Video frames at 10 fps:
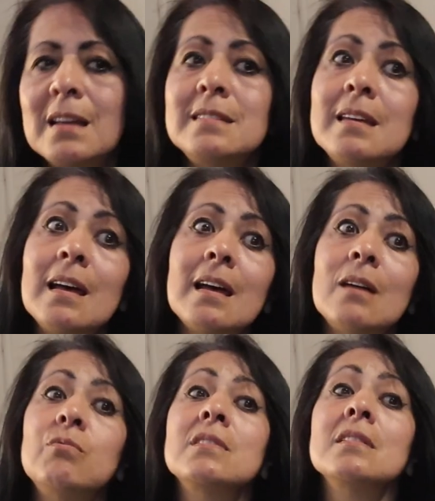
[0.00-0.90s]

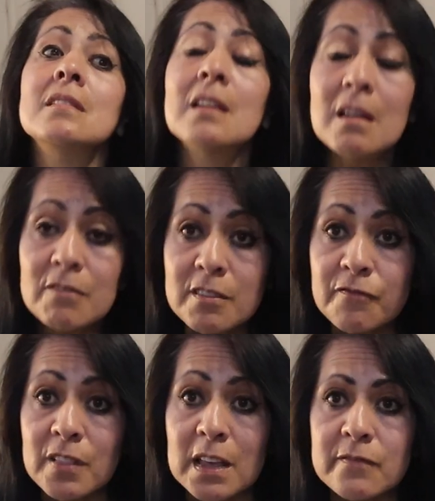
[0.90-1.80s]
Yeah, I would love the
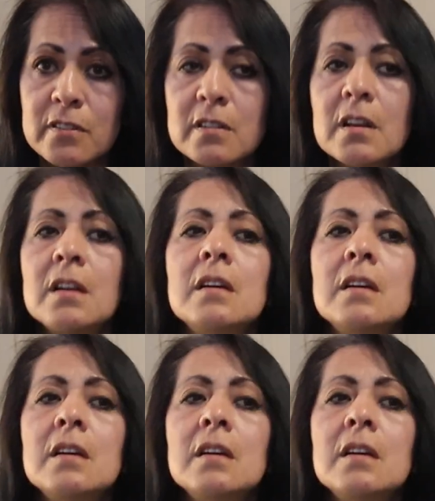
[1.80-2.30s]
flavor,